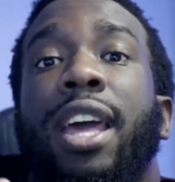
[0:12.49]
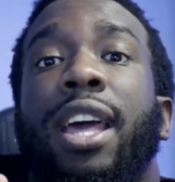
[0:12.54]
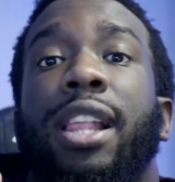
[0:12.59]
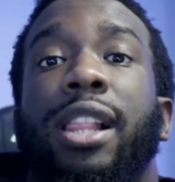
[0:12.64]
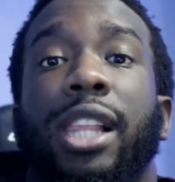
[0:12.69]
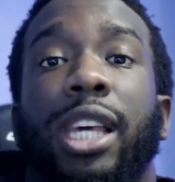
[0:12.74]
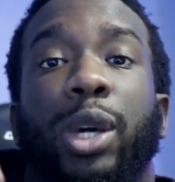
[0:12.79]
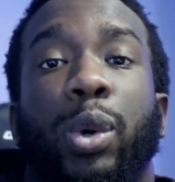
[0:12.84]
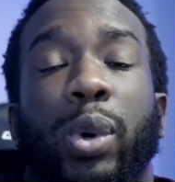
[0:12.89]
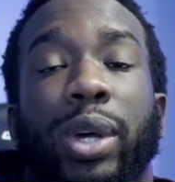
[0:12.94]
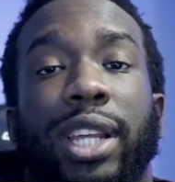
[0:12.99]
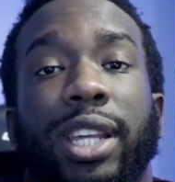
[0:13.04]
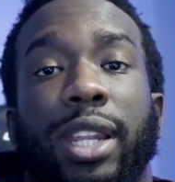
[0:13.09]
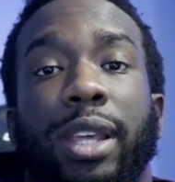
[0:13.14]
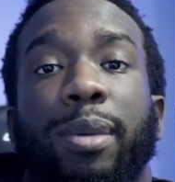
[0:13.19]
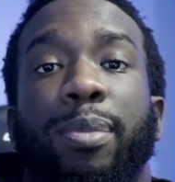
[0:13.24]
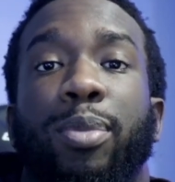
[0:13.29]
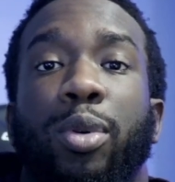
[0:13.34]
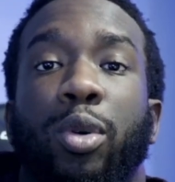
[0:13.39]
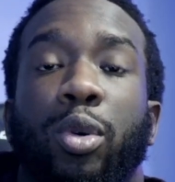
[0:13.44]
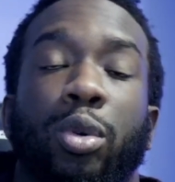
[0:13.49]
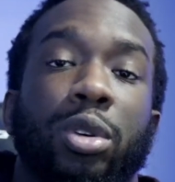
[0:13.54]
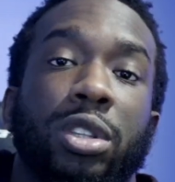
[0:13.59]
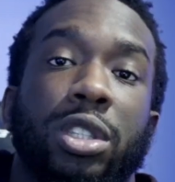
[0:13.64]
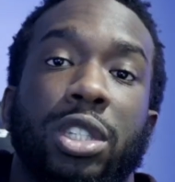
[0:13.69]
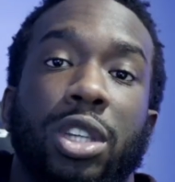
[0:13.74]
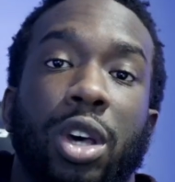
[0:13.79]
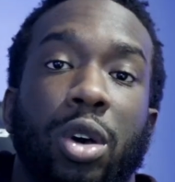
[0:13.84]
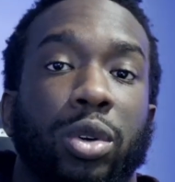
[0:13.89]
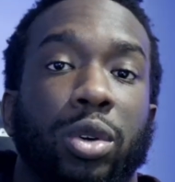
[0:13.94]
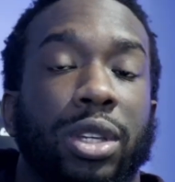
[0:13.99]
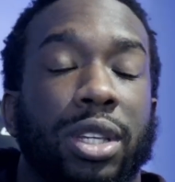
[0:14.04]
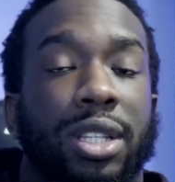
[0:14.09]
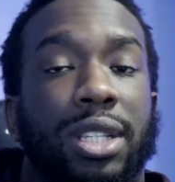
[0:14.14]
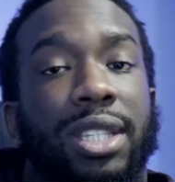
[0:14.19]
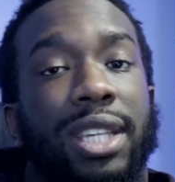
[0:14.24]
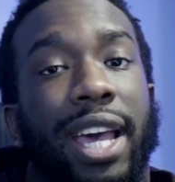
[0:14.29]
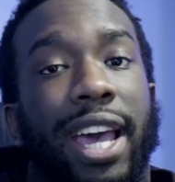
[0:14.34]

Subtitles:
Liquidity Pool tokens,